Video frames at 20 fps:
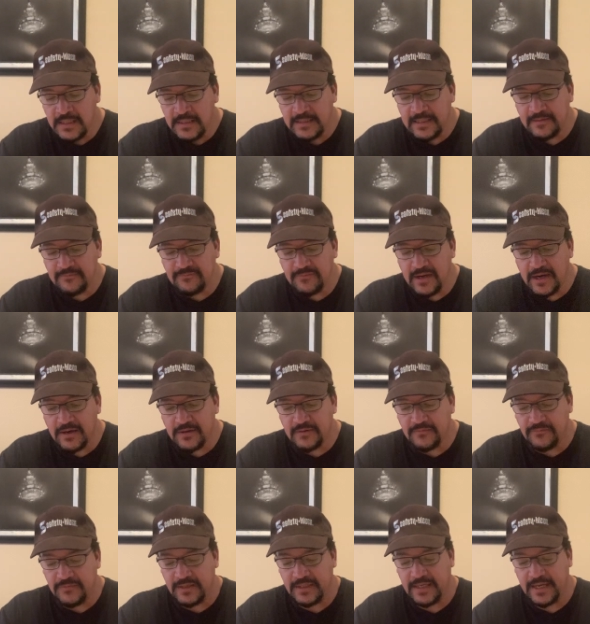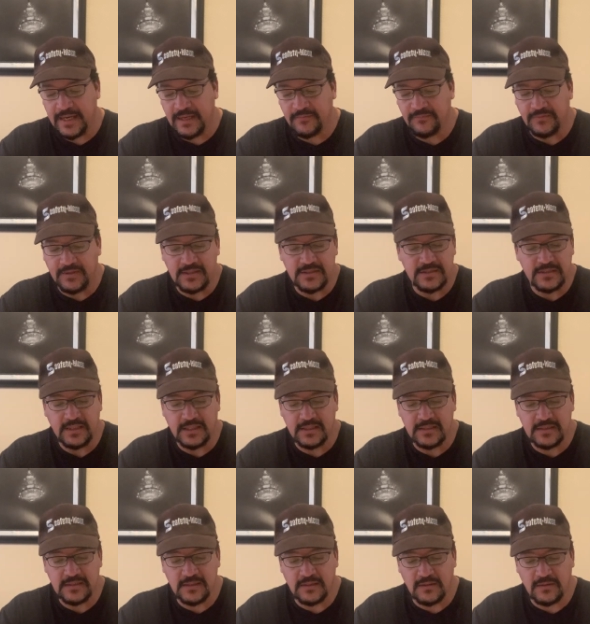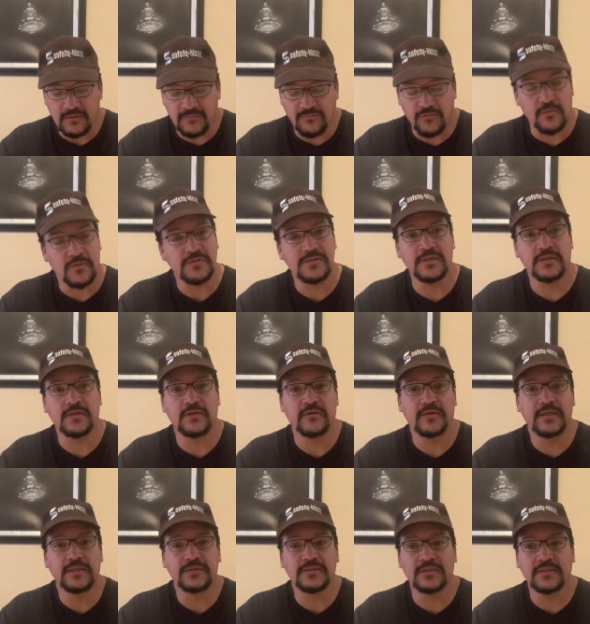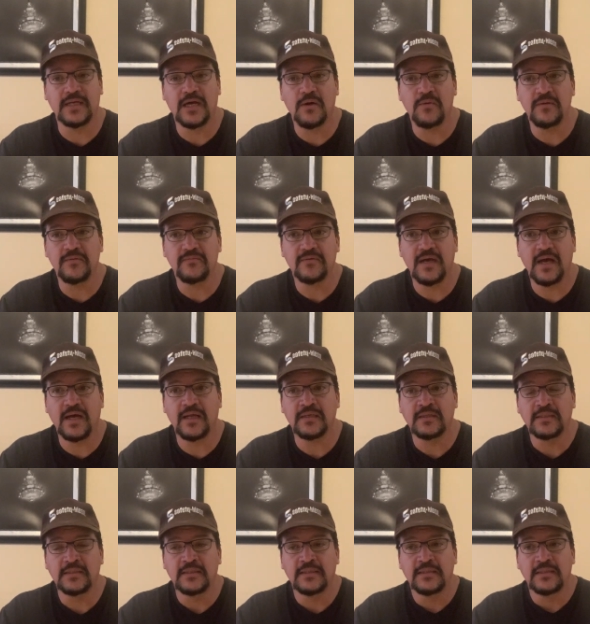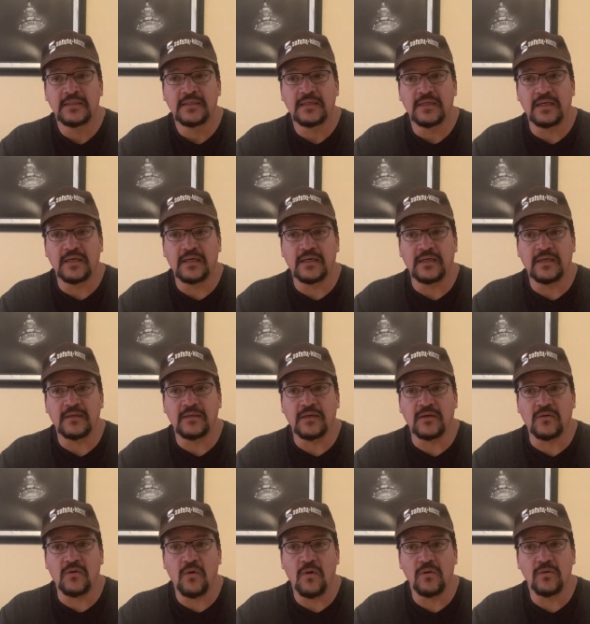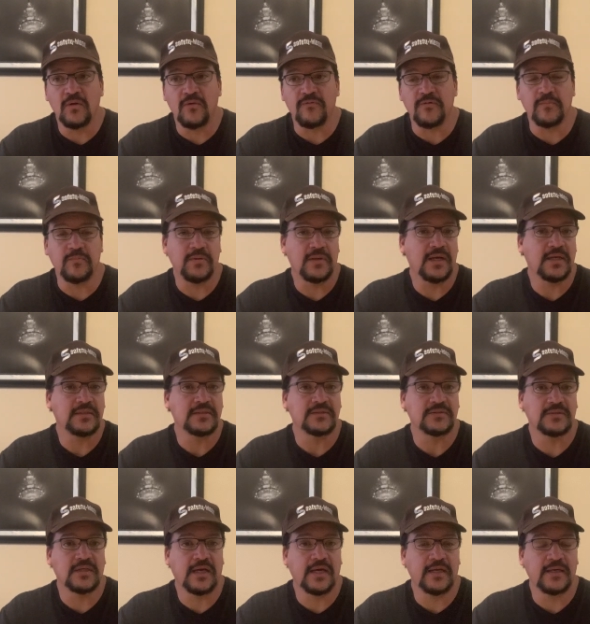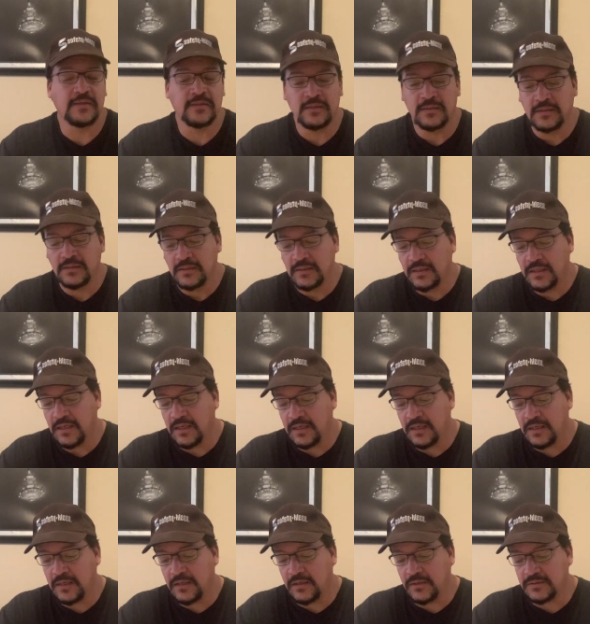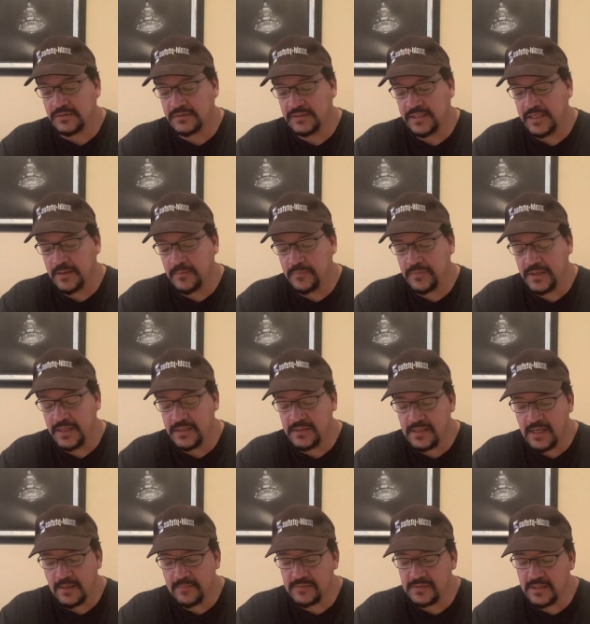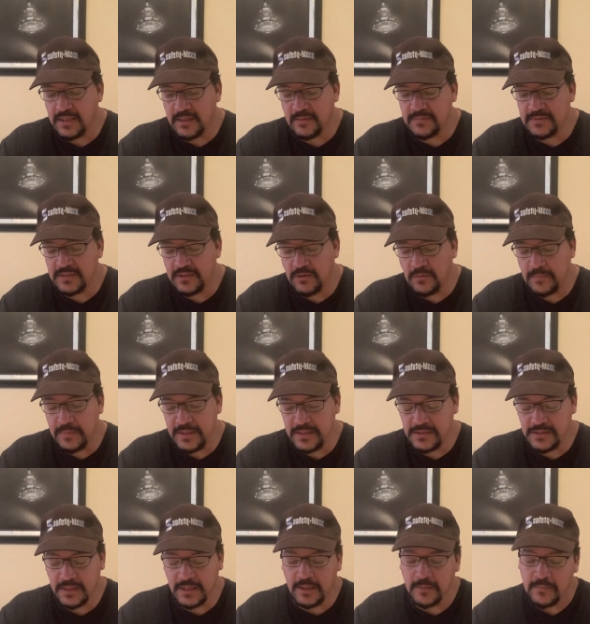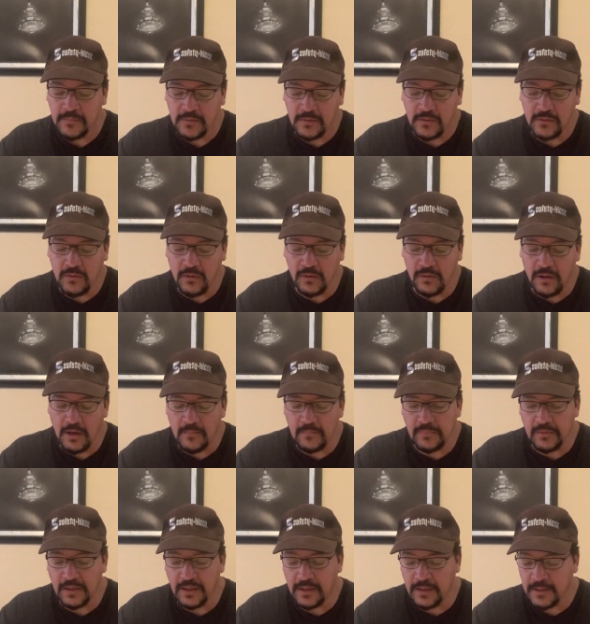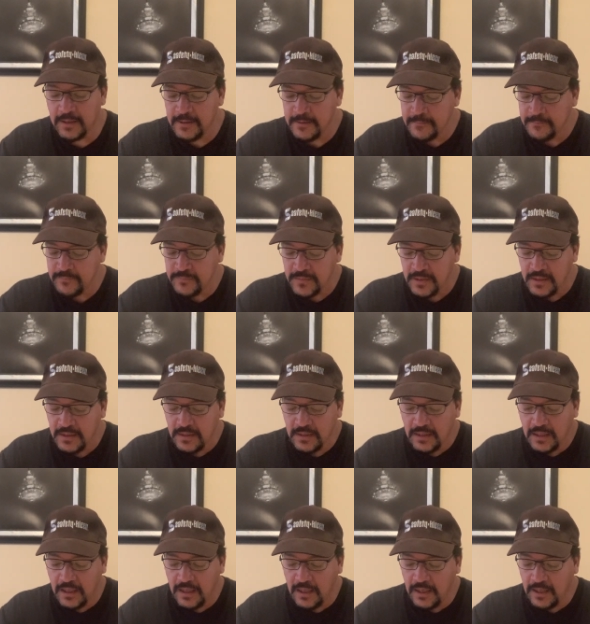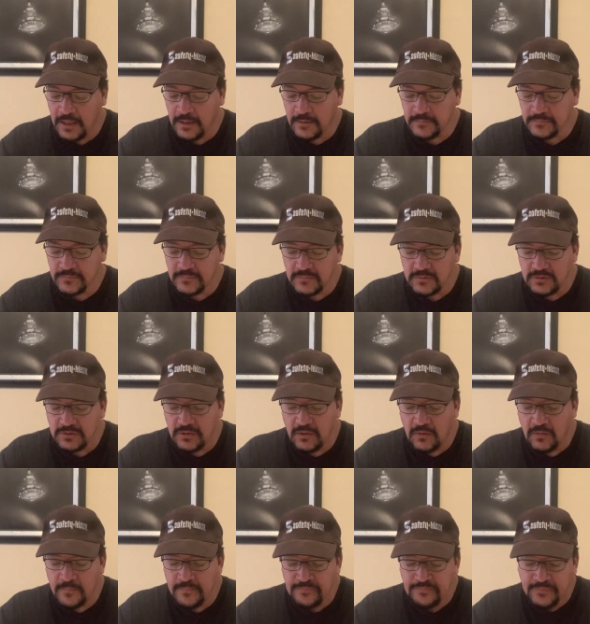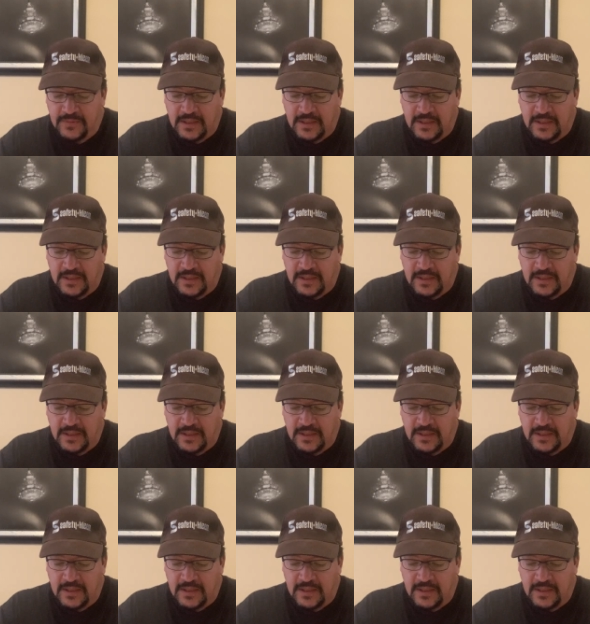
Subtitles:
that fired a V8, V6, or a four-cylinder engine. Now we've got a coil over plug design. Our CMP type setup, COP setup, coil on plug. So,